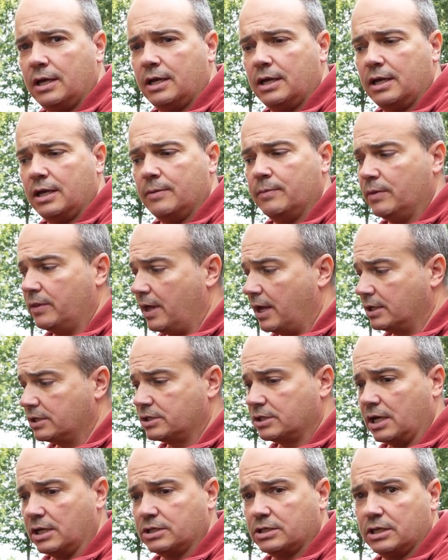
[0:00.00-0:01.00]

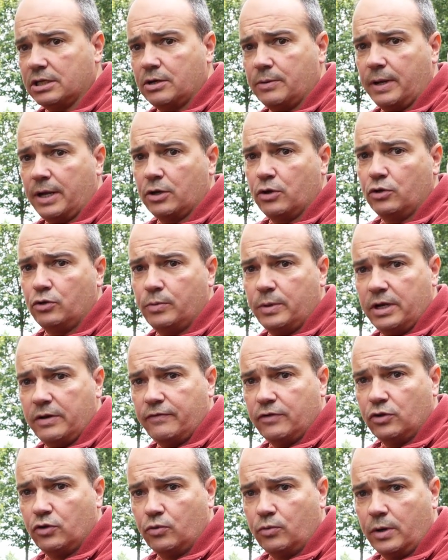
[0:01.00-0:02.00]
That's actually quite a good way if
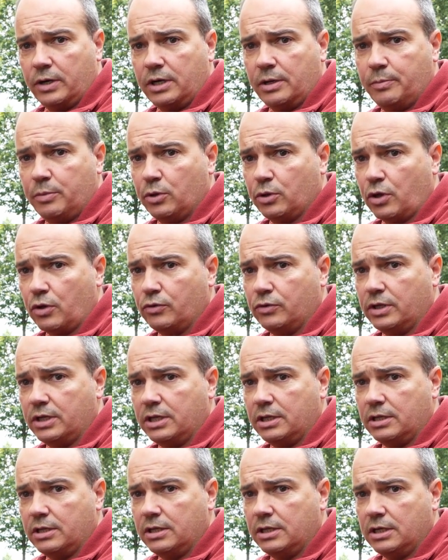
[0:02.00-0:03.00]
you don't want to pull out
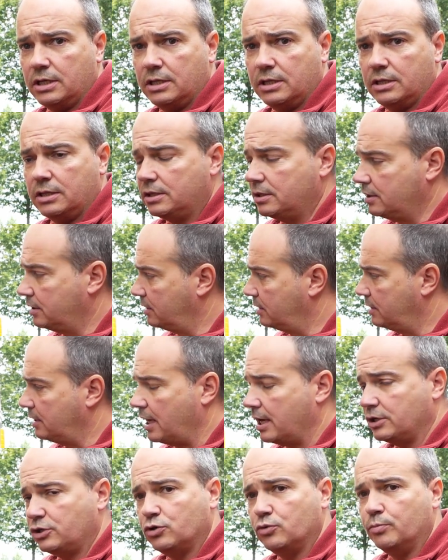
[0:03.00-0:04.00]
the
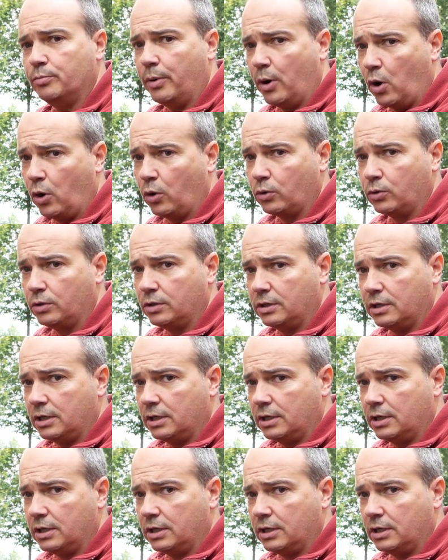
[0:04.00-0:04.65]
actual bottle,